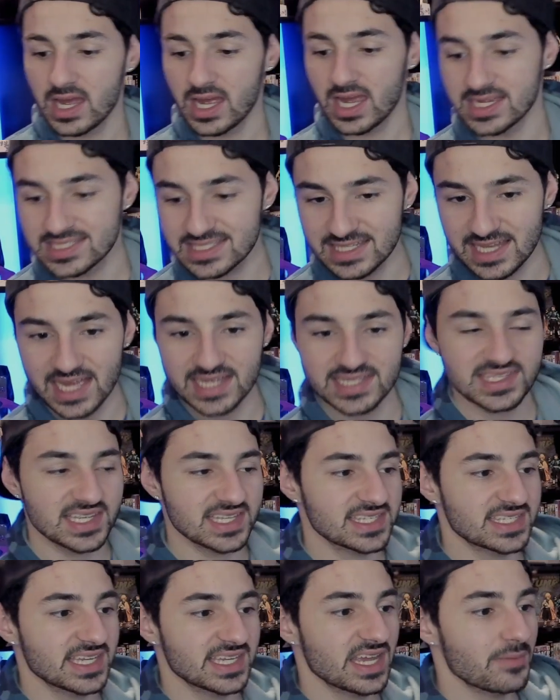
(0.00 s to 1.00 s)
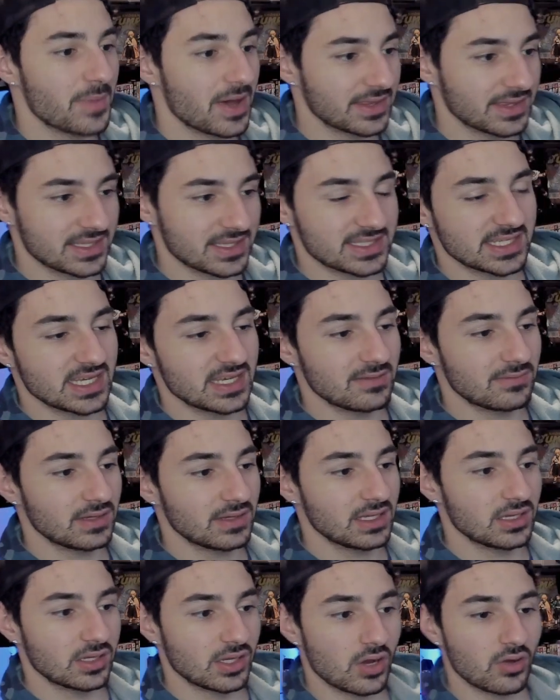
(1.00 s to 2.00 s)
It's nice to see him on the TV,
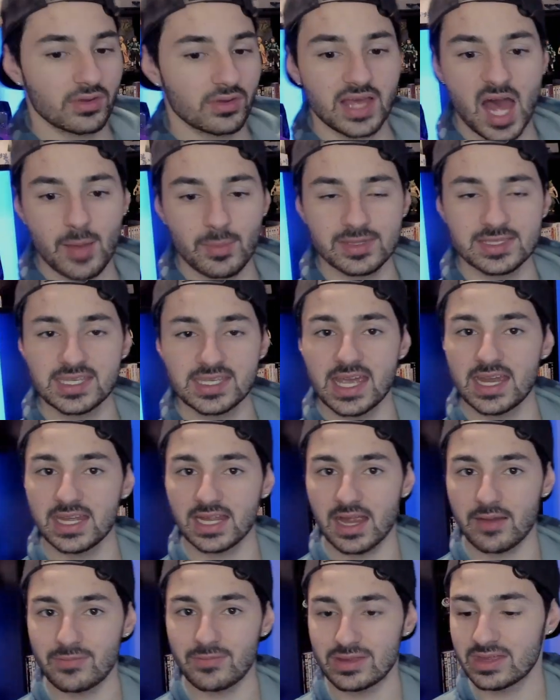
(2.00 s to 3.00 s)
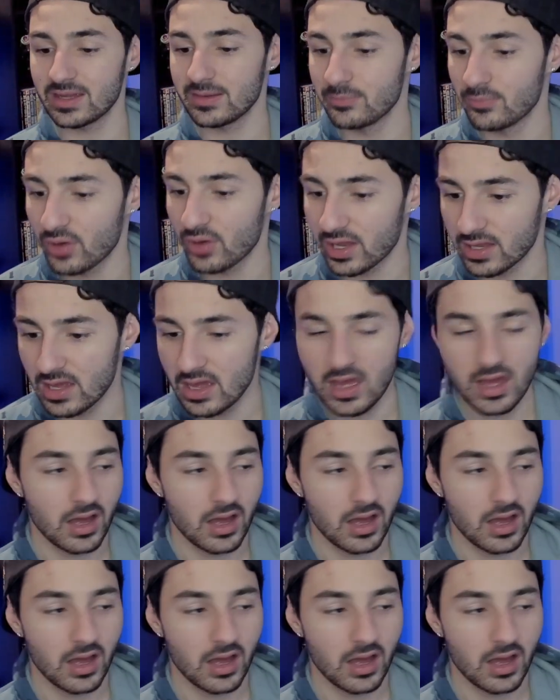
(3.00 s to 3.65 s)
you know, commentating everything, but